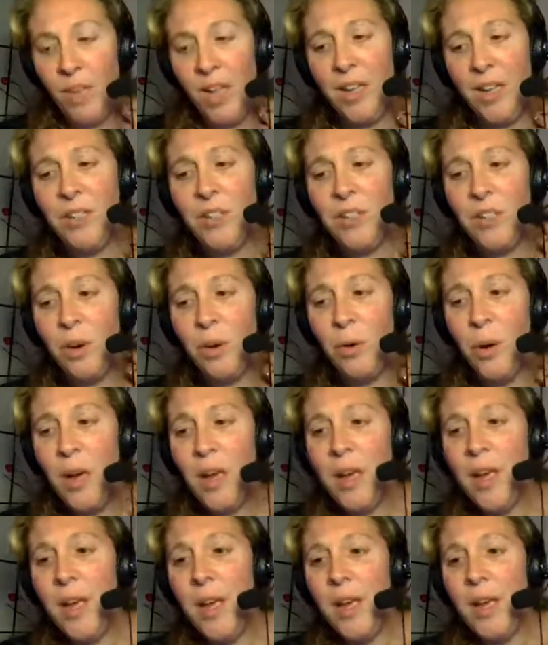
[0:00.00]
And so
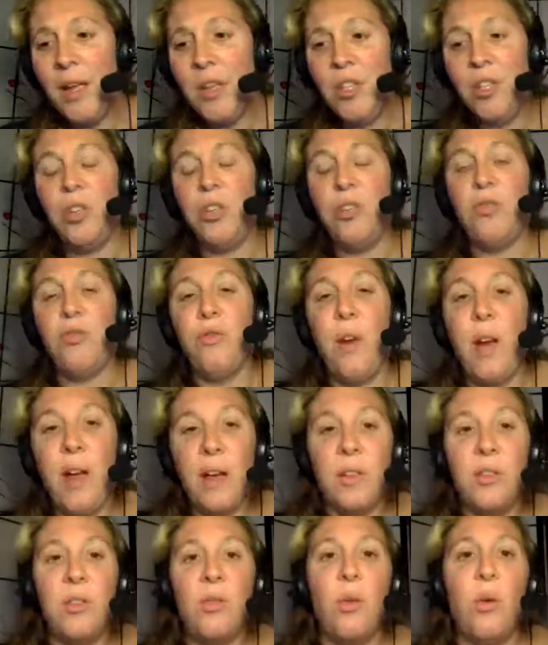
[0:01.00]

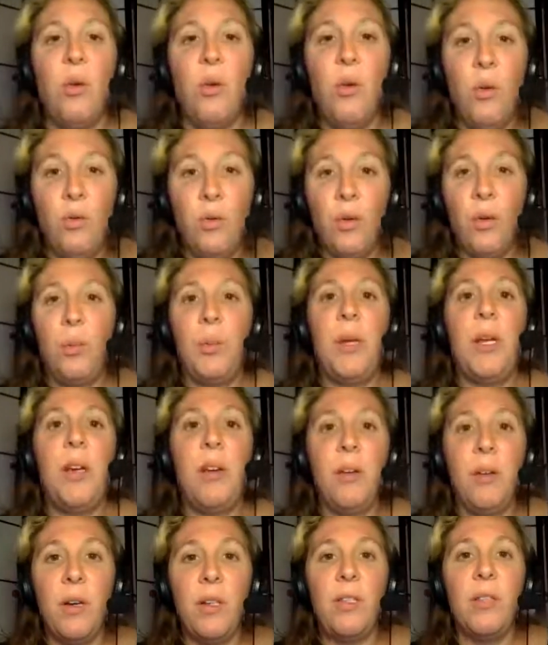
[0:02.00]
stress over
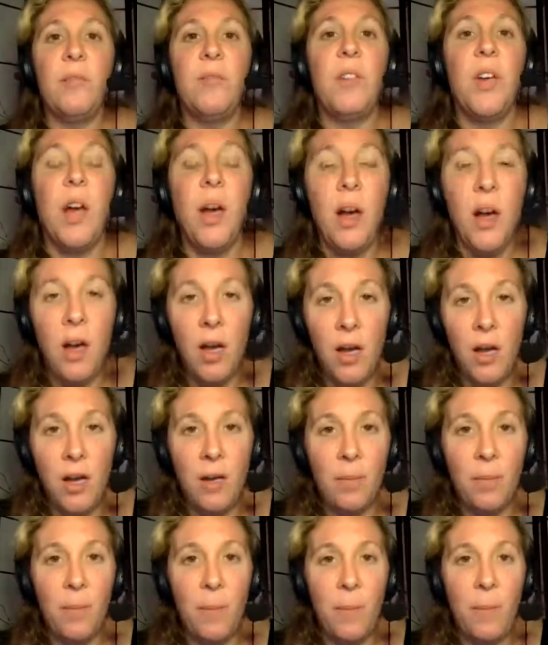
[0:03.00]
periods of
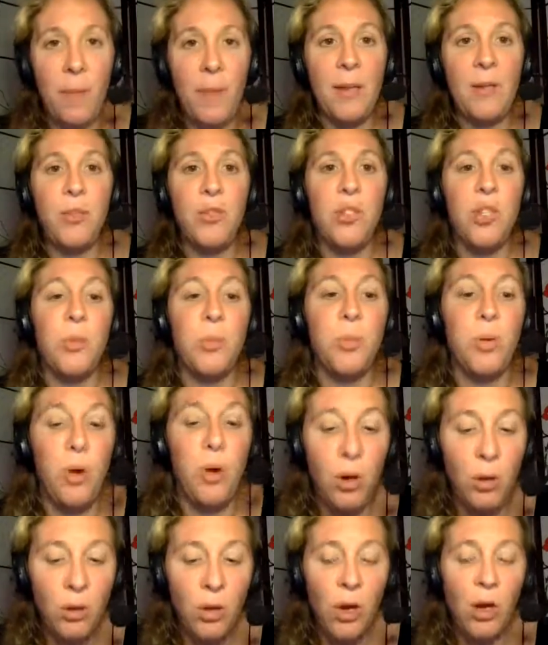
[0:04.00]
time that's just
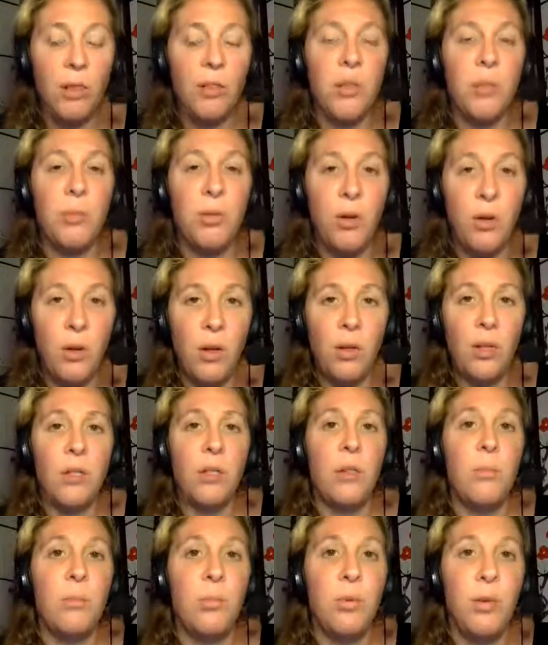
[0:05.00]
prolonged and prolonged
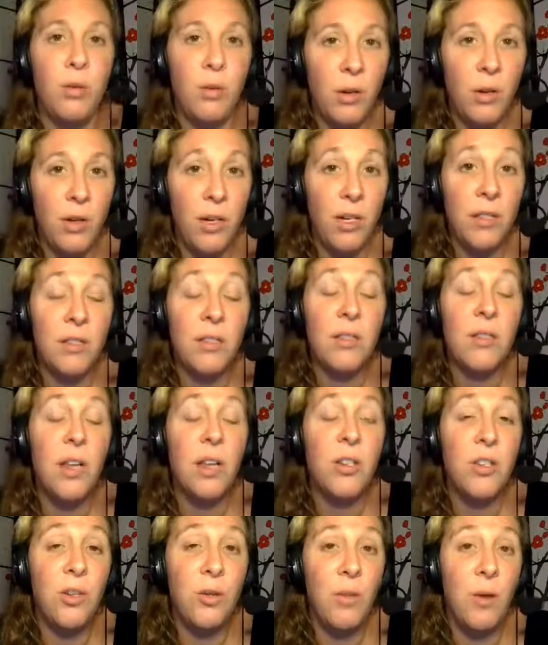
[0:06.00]
and prolonged can
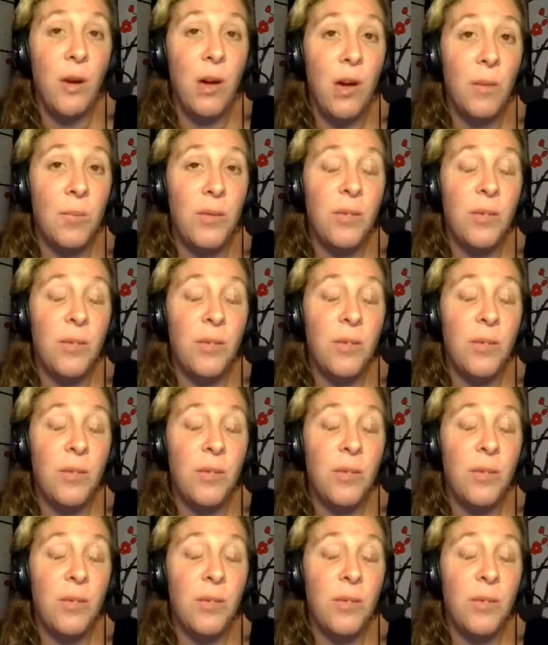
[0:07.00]
set you up.